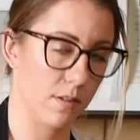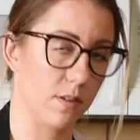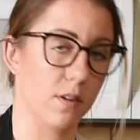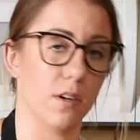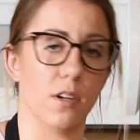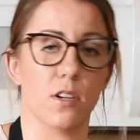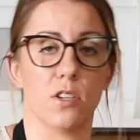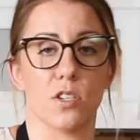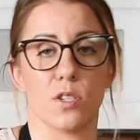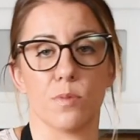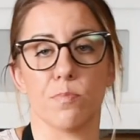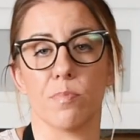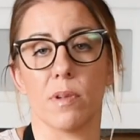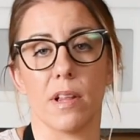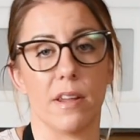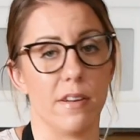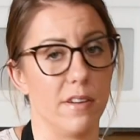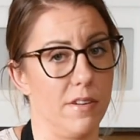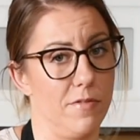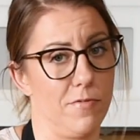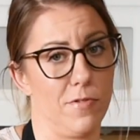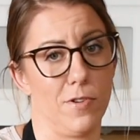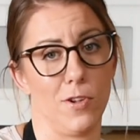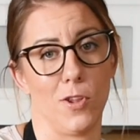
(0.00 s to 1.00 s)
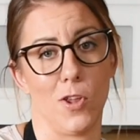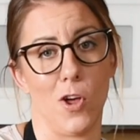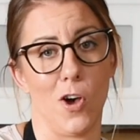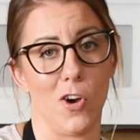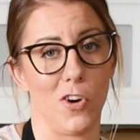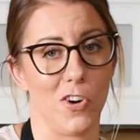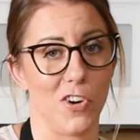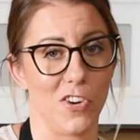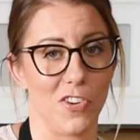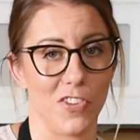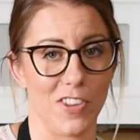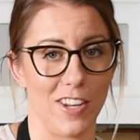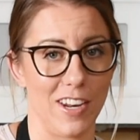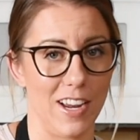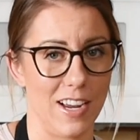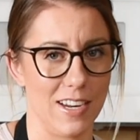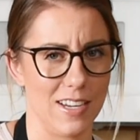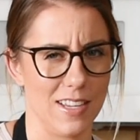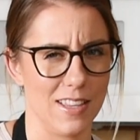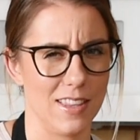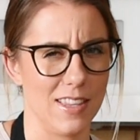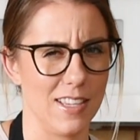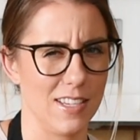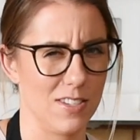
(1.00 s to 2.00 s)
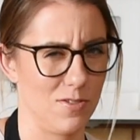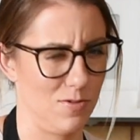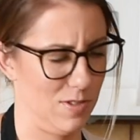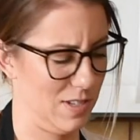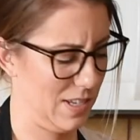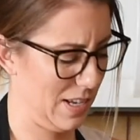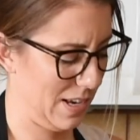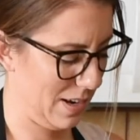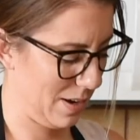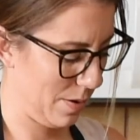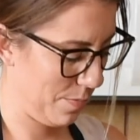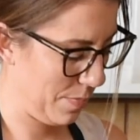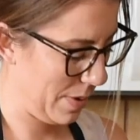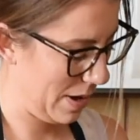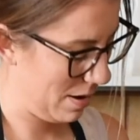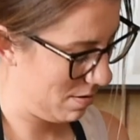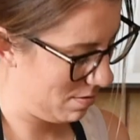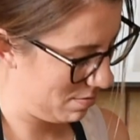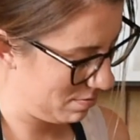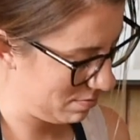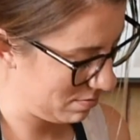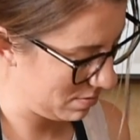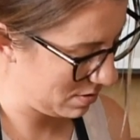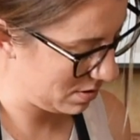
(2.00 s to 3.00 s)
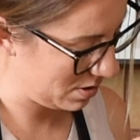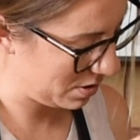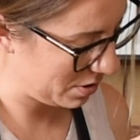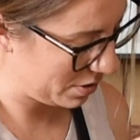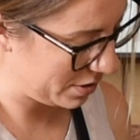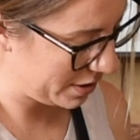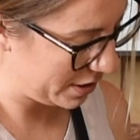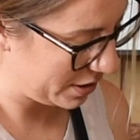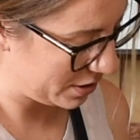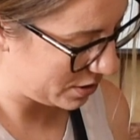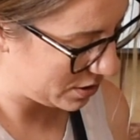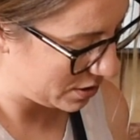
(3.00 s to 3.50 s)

could have just blended for longer than I did. This was like about 30 or